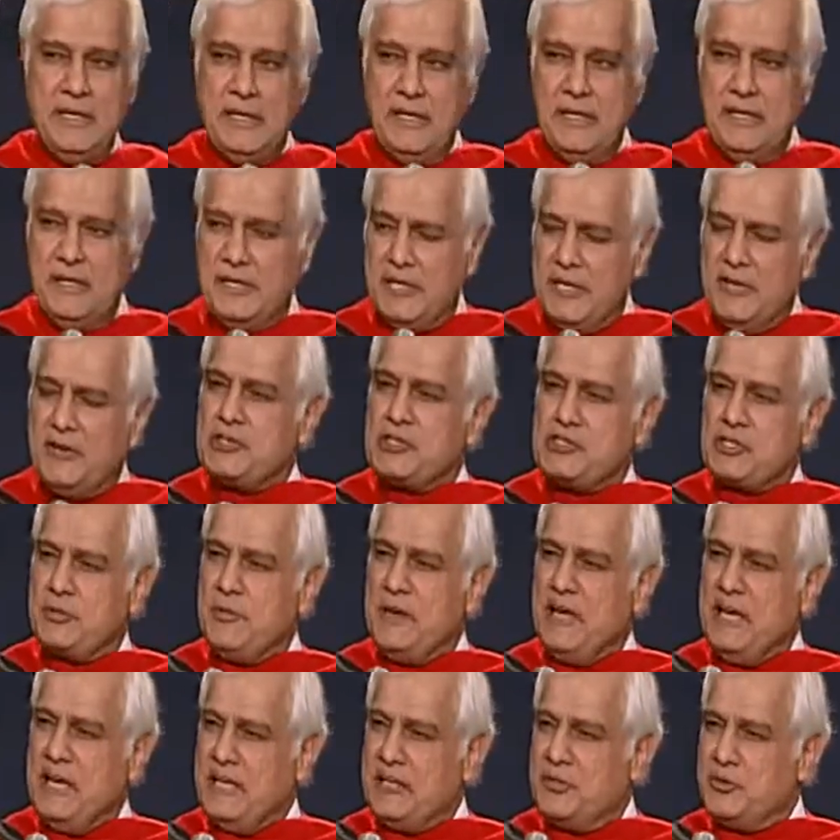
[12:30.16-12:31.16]
Here is a
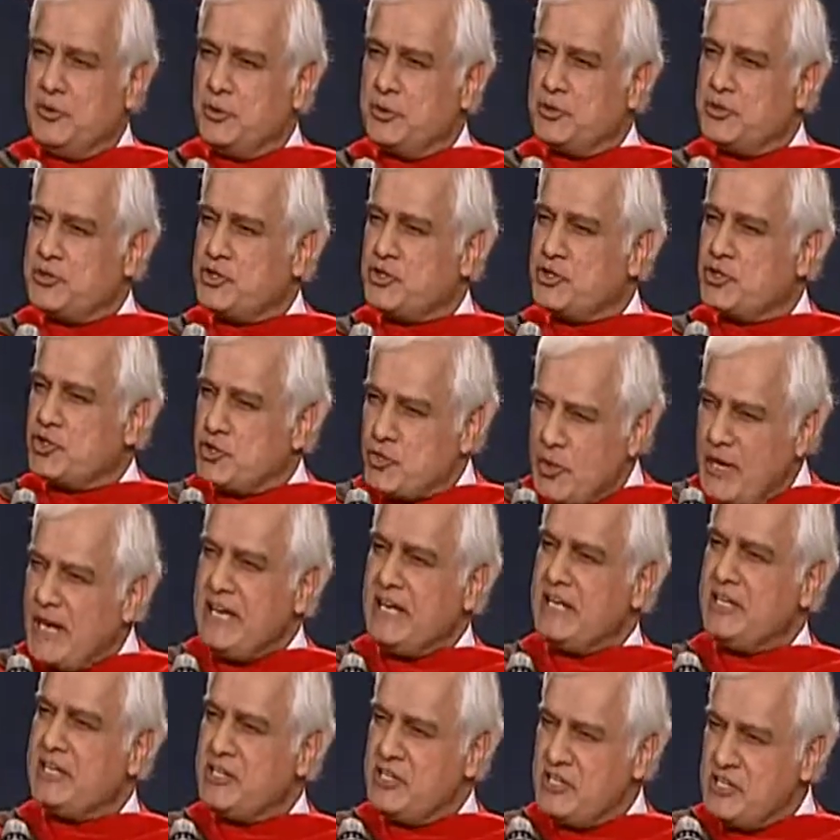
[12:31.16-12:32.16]
man who
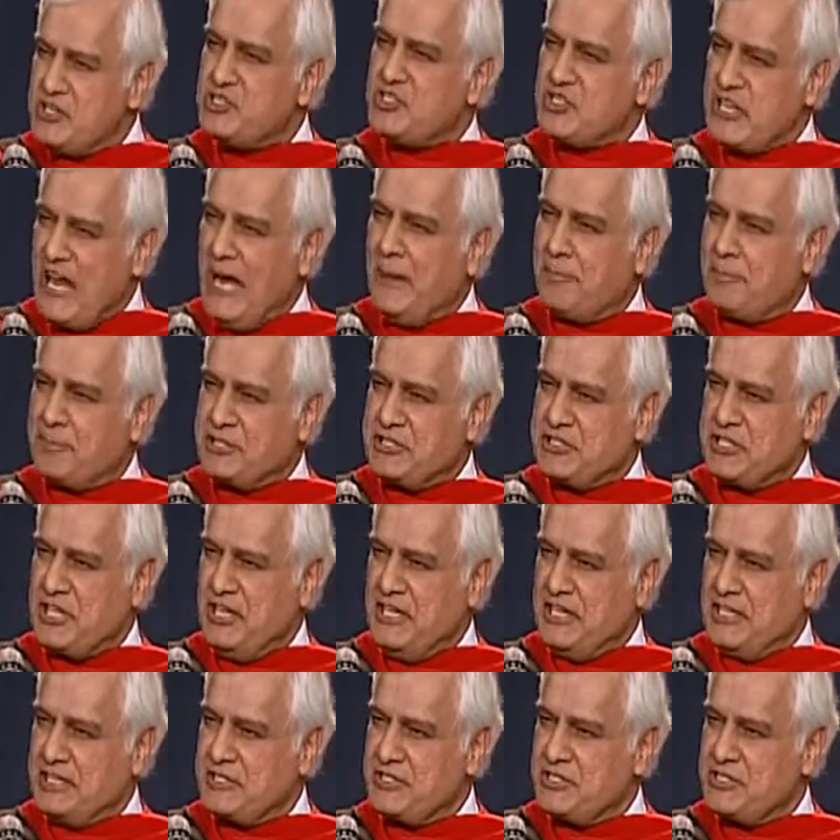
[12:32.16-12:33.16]
trained his
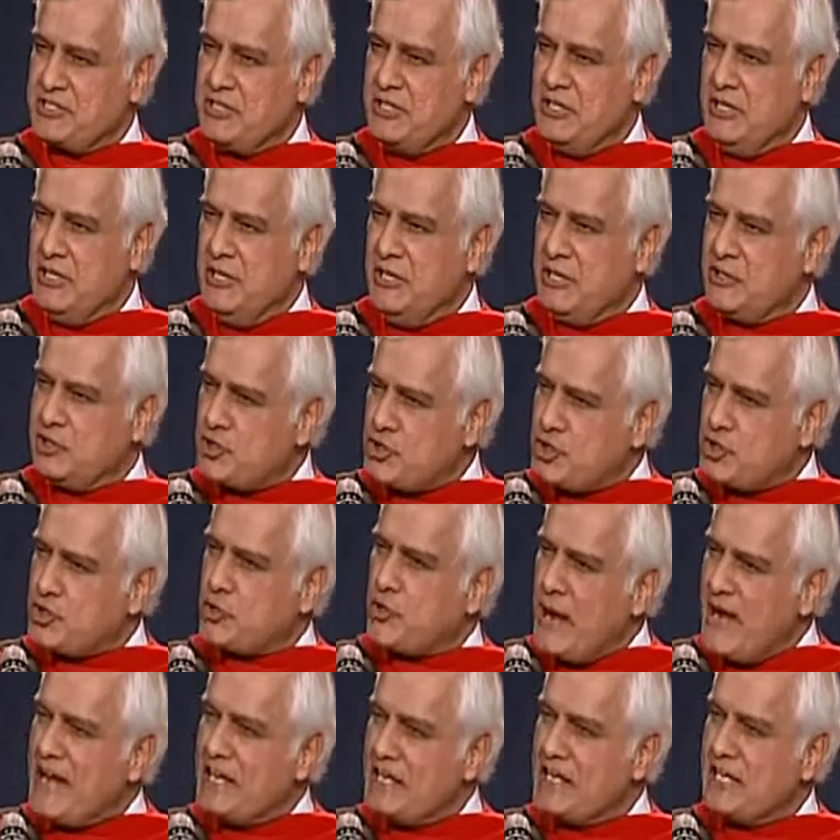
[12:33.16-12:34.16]
appetite,
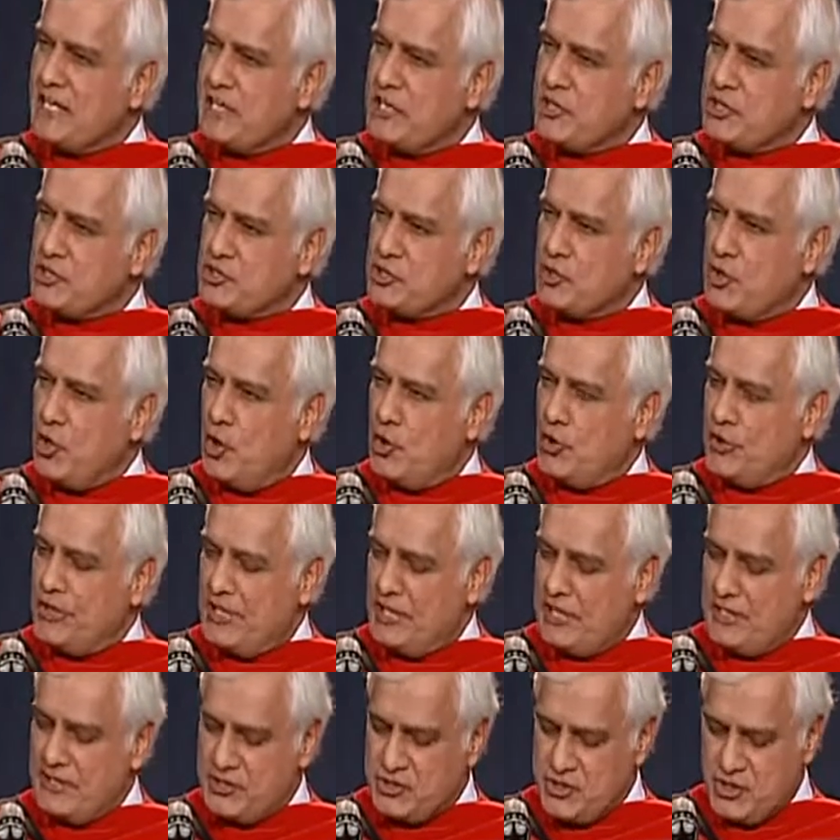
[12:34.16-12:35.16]
training his
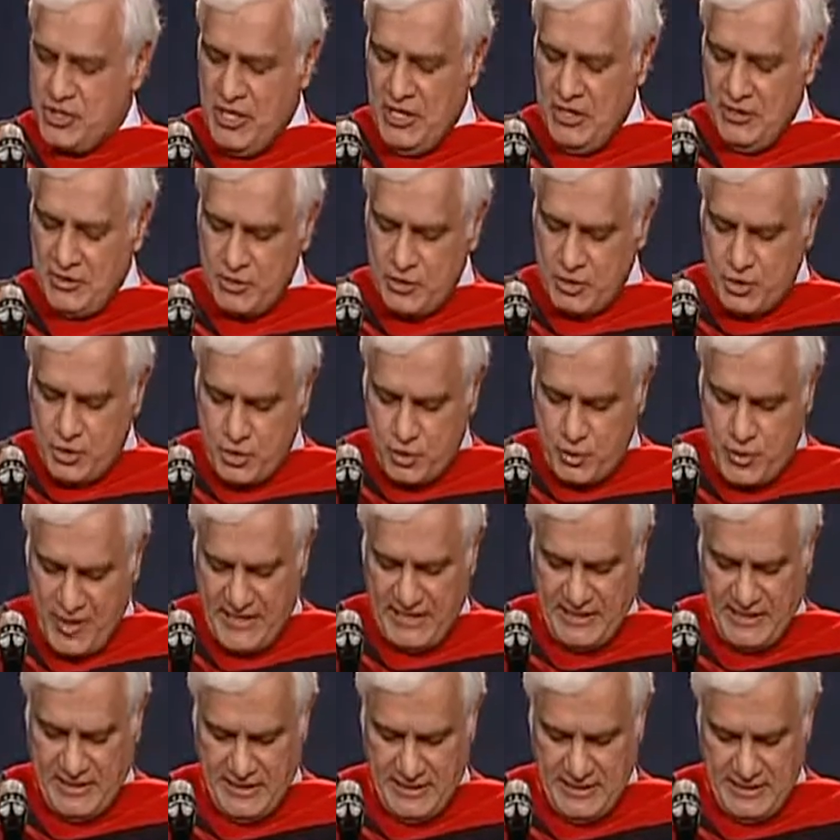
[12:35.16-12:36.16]
longings,
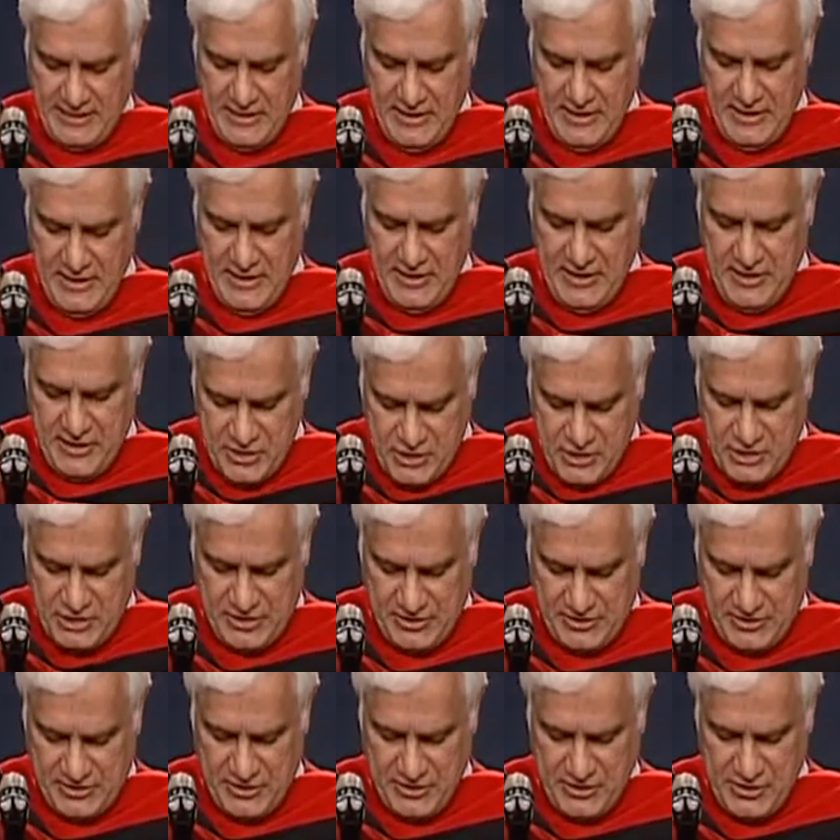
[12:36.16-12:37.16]
training his
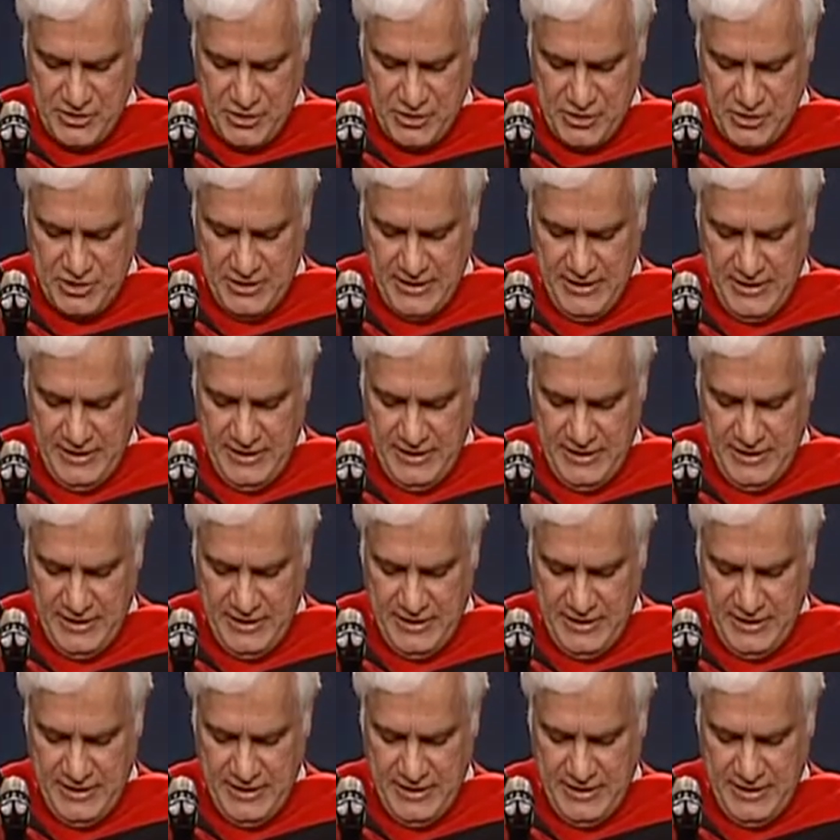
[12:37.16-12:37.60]
hungers.